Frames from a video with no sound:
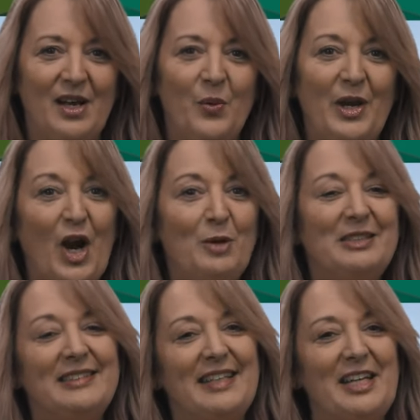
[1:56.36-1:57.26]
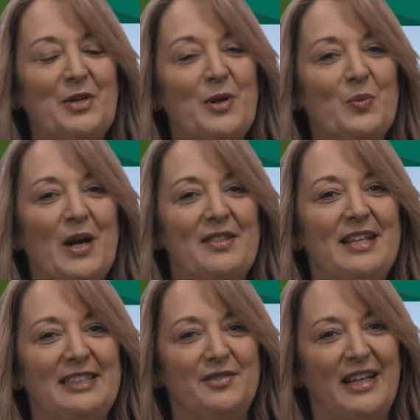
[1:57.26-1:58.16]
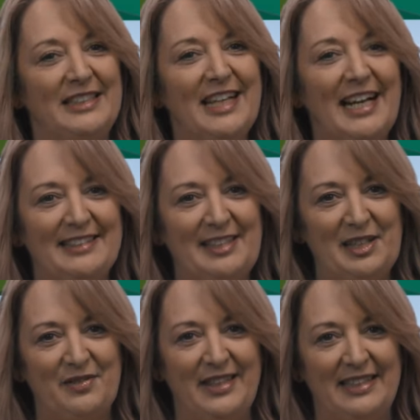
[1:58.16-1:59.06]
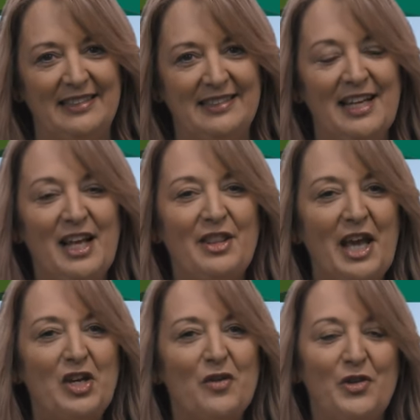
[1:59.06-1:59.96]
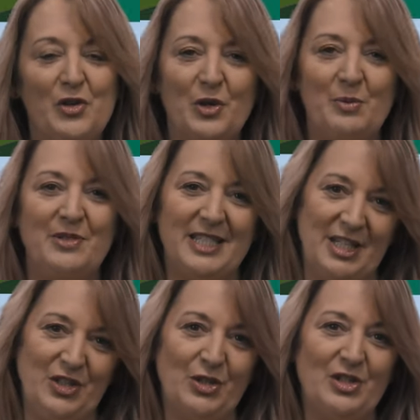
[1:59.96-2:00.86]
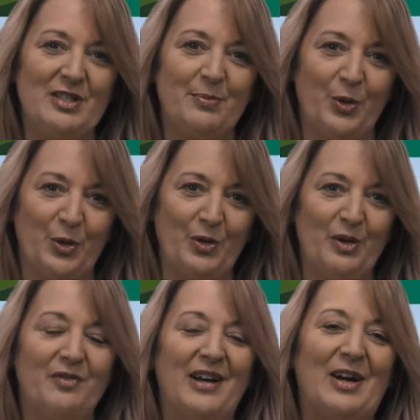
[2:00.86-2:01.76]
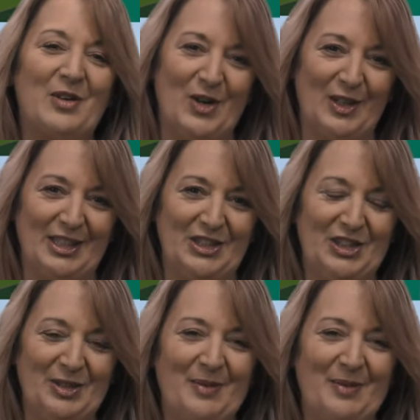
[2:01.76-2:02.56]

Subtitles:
We hope to see you at one of these fantastic events. Thank you for your continued support of our college.